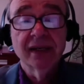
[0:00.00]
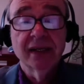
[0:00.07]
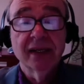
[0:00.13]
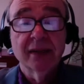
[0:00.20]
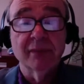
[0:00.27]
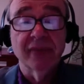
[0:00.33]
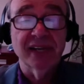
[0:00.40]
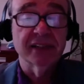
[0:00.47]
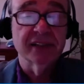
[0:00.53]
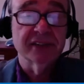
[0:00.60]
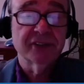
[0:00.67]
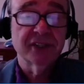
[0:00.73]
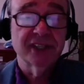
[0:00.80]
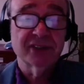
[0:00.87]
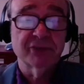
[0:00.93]
By
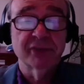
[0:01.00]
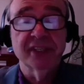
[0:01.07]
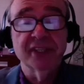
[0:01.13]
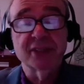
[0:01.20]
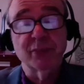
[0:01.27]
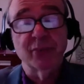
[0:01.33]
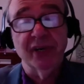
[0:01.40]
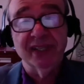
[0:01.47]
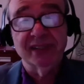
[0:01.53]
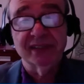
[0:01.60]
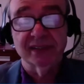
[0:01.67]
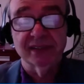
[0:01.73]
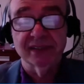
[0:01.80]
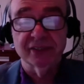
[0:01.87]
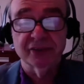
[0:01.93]
contrast with this
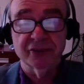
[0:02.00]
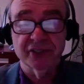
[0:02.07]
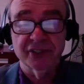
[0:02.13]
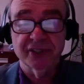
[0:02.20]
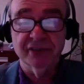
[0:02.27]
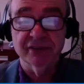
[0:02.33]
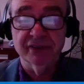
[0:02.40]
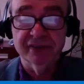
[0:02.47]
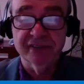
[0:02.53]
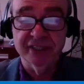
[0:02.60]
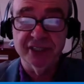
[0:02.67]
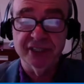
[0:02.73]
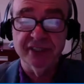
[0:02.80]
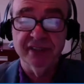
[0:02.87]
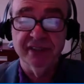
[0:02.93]
practical interest in
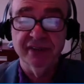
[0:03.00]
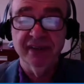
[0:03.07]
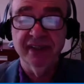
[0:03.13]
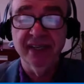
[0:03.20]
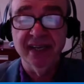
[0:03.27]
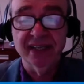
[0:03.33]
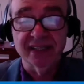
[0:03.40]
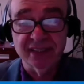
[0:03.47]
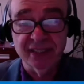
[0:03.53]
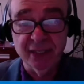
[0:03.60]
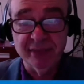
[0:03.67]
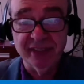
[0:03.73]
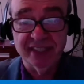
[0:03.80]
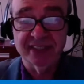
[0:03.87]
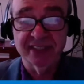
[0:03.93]
revision, the
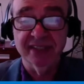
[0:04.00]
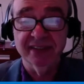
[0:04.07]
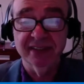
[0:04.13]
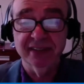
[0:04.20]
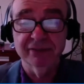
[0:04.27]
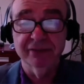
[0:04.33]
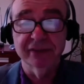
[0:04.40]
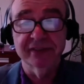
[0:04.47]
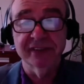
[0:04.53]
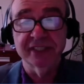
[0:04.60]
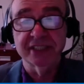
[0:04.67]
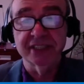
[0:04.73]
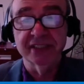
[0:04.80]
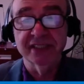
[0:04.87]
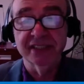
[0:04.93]
academic study of
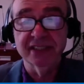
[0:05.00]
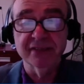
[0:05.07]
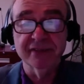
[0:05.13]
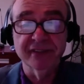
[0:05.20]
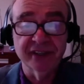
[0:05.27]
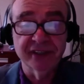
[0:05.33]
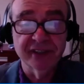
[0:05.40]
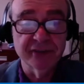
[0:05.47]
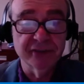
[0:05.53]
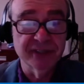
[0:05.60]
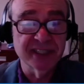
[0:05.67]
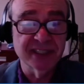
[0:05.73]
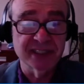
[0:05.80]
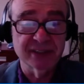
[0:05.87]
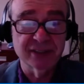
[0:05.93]
revision is very
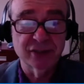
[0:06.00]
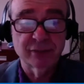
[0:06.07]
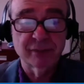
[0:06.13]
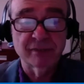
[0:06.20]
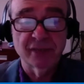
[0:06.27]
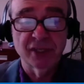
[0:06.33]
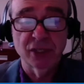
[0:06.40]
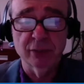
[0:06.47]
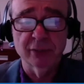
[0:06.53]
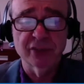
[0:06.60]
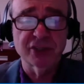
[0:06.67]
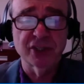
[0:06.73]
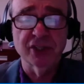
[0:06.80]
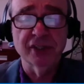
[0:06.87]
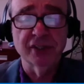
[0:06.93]
recent.
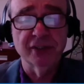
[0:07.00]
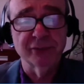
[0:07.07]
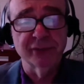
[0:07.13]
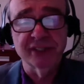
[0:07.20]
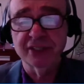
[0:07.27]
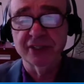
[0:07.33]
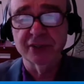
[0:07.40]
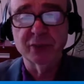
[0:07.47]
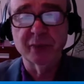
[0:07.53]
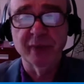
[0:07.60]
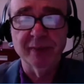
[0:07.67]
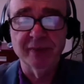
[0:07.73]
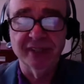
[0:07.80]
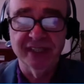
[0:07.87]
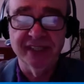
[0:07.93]
Almost all research
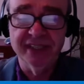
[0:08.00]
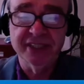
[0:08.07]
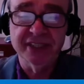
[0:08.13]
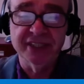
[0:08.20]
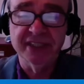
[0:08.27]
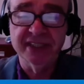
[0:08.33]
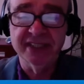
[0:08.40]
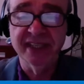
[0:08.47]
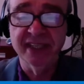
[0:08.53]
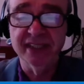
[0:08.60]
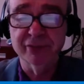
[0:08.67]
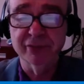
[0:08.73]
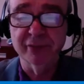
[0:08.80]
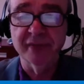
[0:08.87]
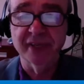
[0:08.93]
publications
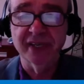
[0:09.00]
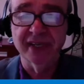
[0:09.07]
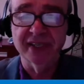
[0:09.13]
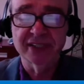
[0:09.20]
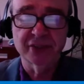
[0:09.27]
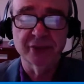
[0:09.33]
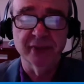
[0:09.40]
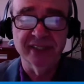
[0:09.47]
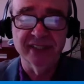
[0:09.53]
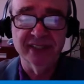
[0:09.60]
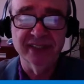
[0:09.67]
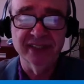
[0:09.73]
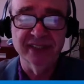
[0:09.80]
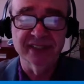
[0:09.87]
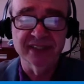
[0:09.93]
date from the last 20
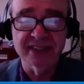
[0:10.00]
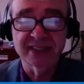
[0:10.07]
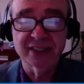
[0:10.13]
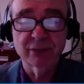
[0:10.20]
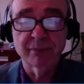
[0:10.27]
years.